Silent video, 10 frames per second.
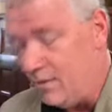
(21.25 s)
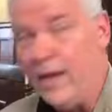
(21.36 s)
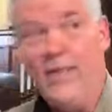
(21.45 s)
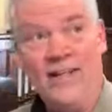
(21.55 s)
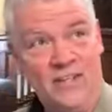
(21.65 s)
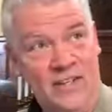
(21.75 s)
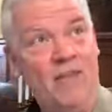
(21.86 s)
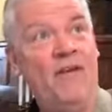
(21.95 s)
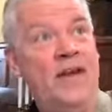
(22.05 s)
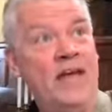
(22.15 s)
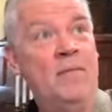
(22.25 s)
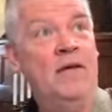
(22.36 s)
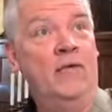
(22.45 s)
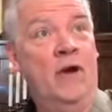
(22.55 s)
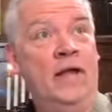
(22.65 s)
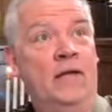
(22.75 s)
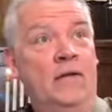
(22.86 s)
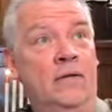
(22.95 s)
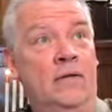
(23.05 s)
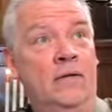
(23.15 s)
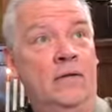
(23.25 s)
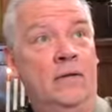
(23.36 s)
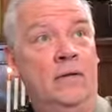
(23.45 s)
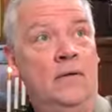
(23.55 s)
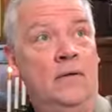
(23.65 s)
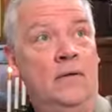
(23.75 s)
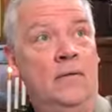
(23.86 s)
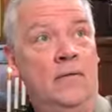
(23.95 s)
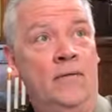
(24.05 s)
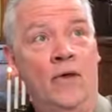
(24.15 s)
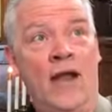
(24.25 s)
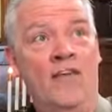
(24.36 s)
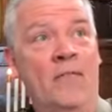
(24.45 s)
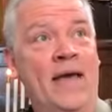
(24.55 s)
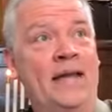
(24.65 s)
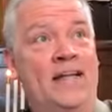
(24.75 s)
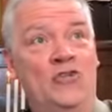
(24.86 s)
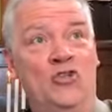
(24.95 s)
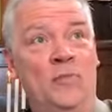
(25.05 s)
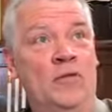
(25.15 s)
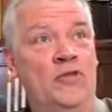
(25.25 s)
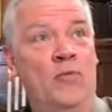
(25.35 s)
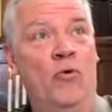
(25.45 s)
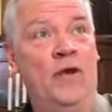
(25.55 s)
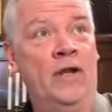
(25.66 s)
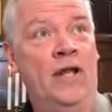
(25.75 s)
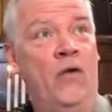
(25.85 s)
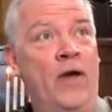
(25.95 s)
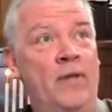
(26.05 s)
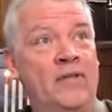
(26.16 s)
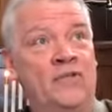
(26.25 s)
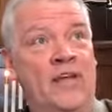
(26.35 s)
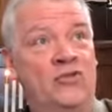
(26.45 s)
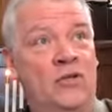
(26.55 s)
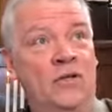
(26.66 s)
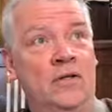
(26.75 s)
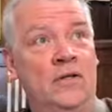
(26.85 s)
And that's a definite amen, right? They're not even paying attention to me this morning. Hello, amen section.